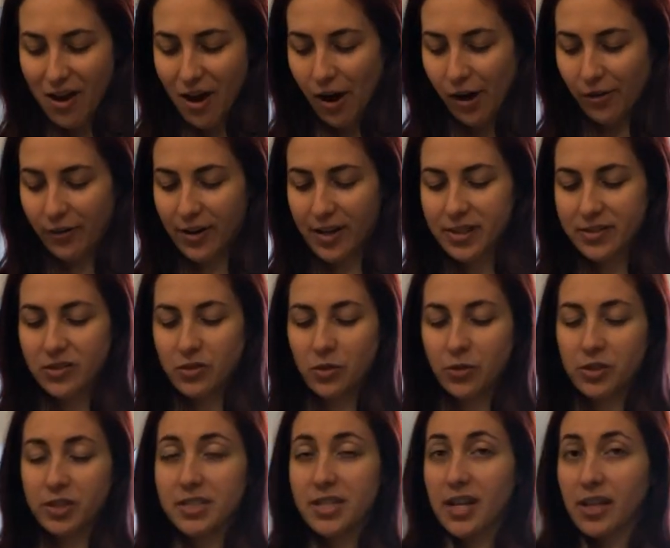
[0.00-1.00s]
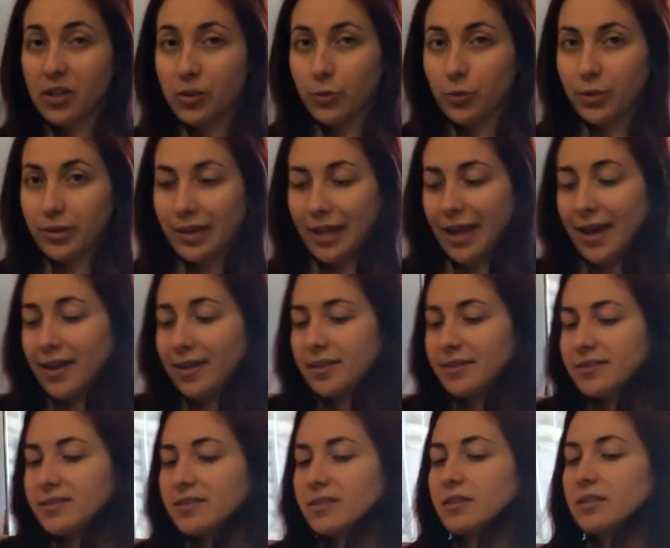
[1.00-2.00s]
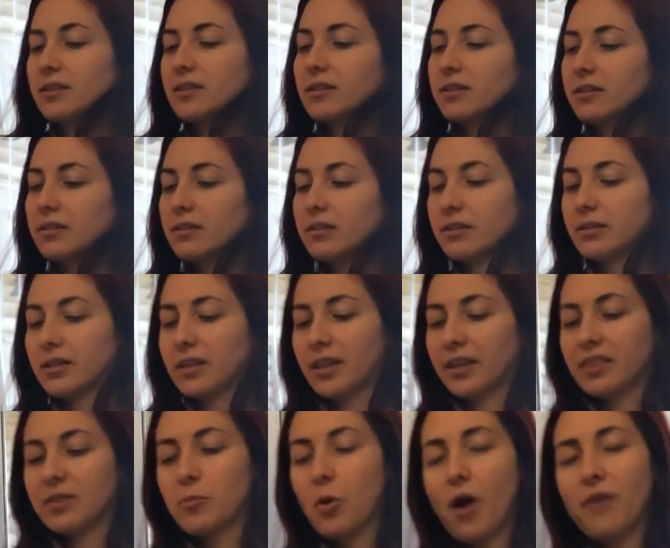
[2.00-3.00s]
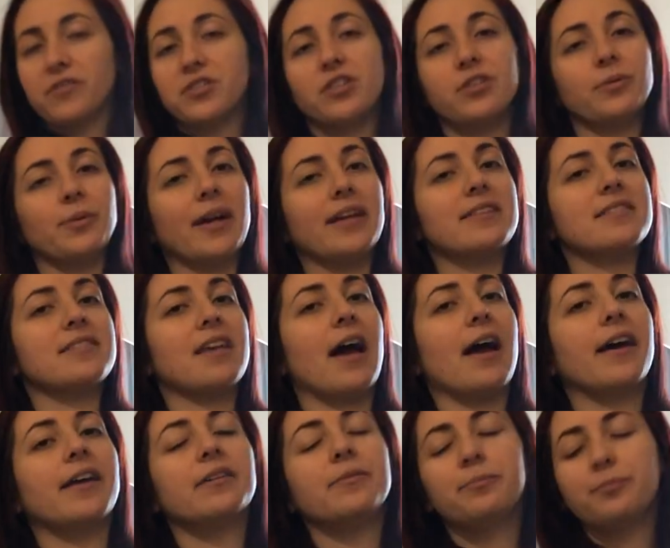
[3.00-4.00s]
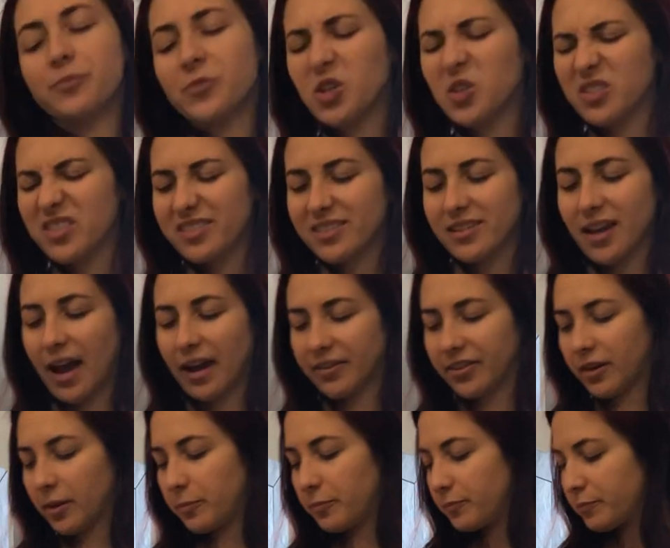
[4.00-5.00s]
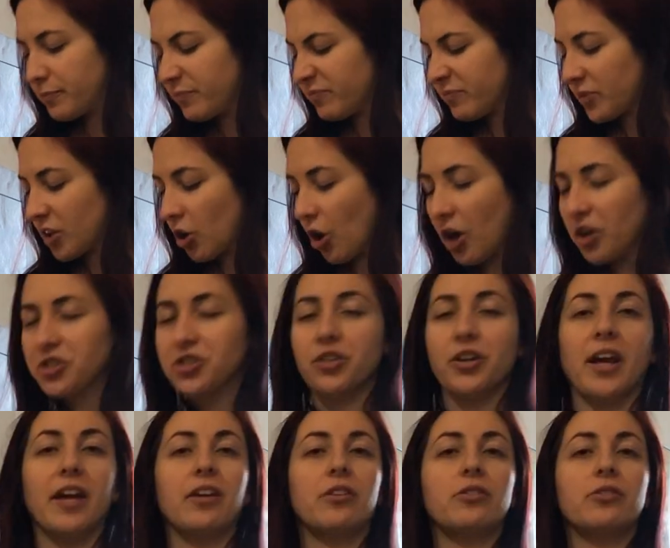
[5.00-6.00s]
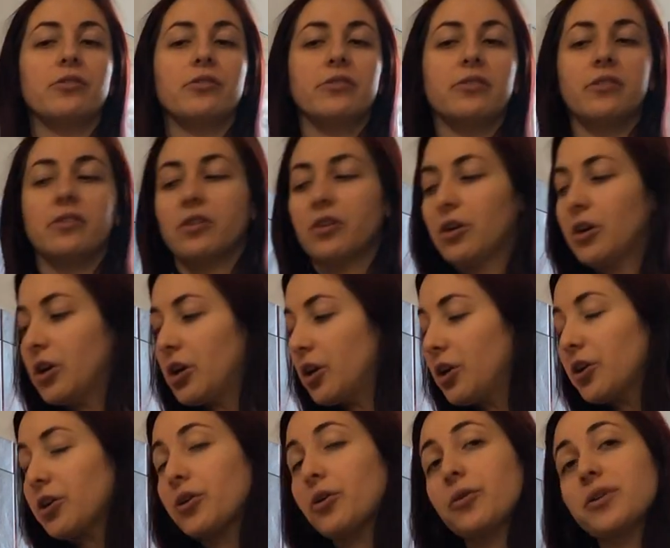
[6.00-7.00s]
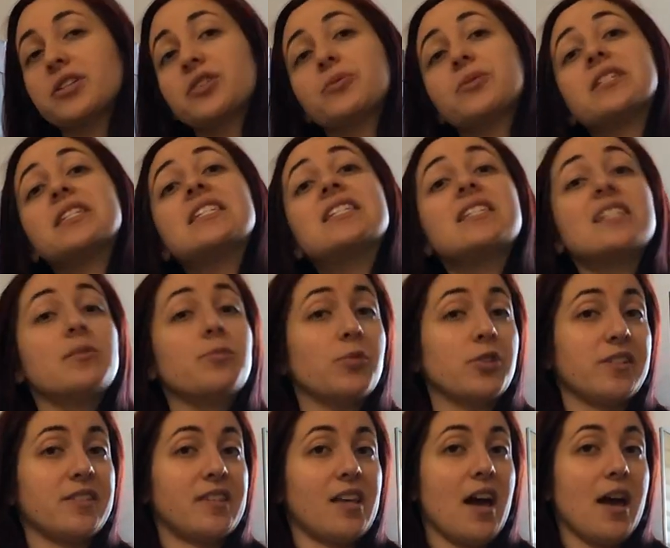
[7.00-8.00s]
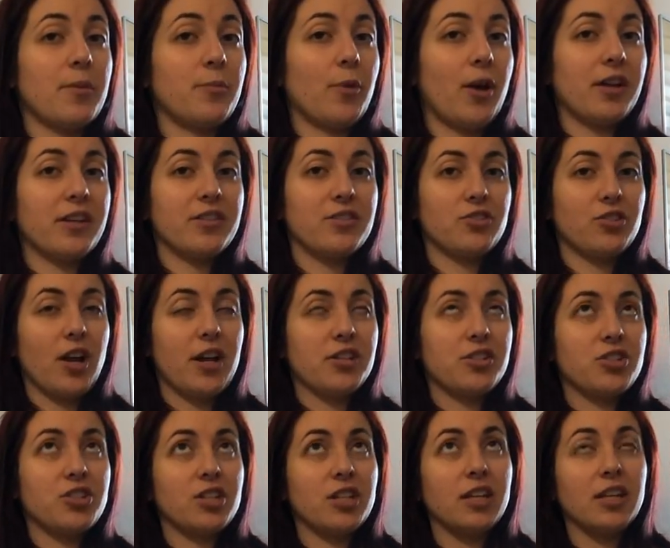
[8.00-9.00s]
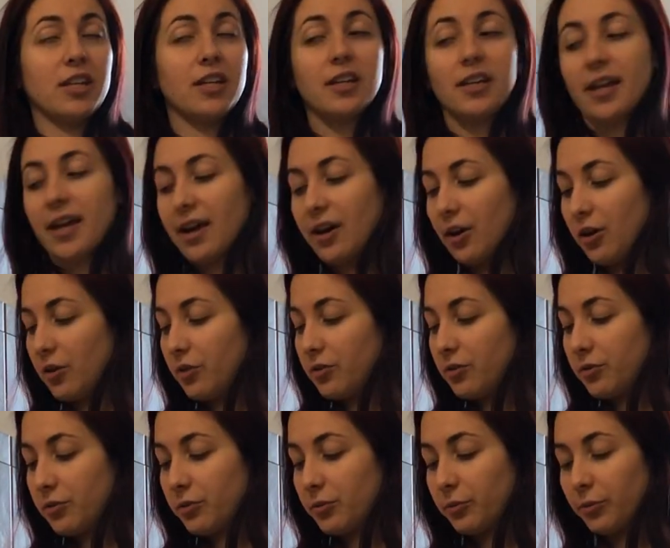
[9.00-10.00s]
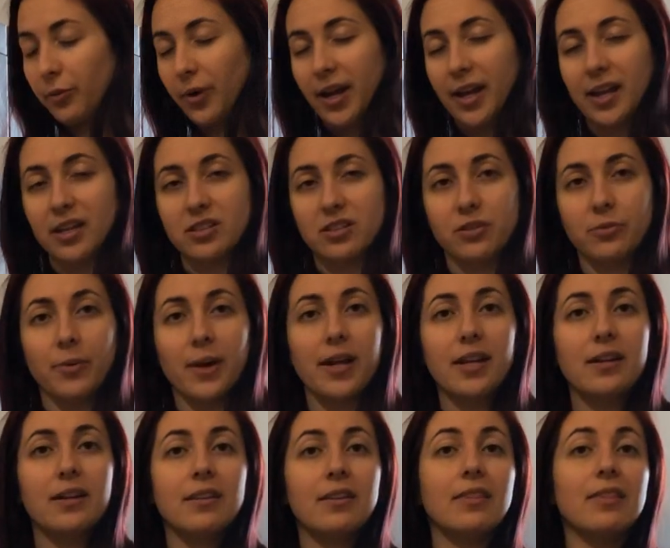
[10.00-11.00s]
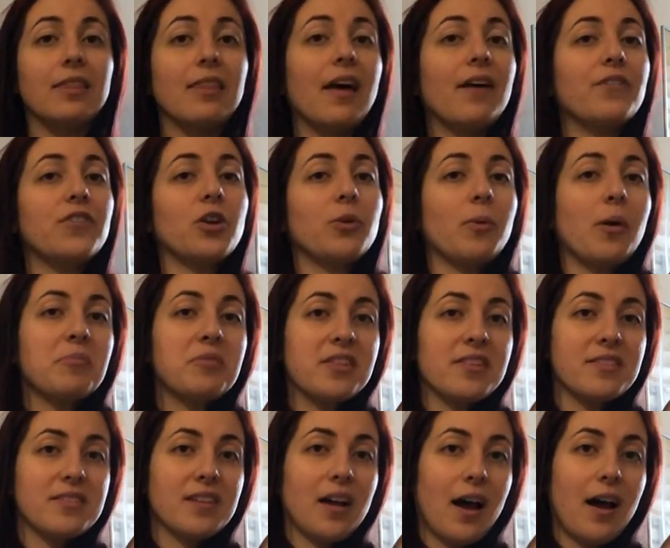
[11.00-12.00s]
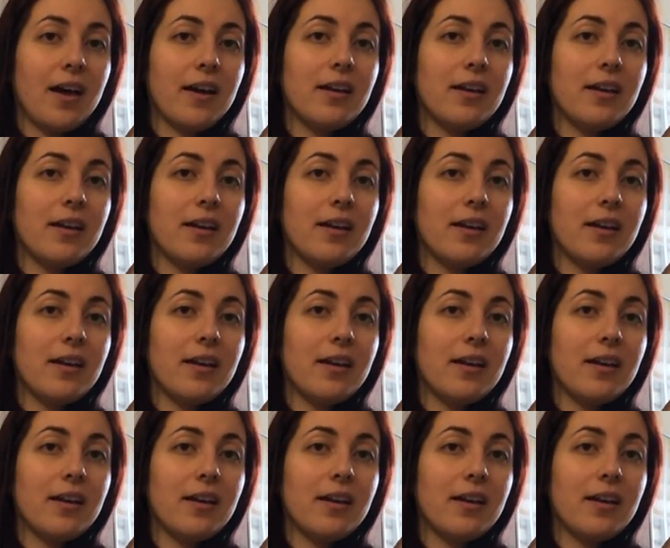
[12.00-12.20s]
All right, so you're gonna take your legs, kick them off to the right side. You can stack them, cross your ankles, go into a deeper side body stretch. Inhale, right hand to the right, left arm up to the sky.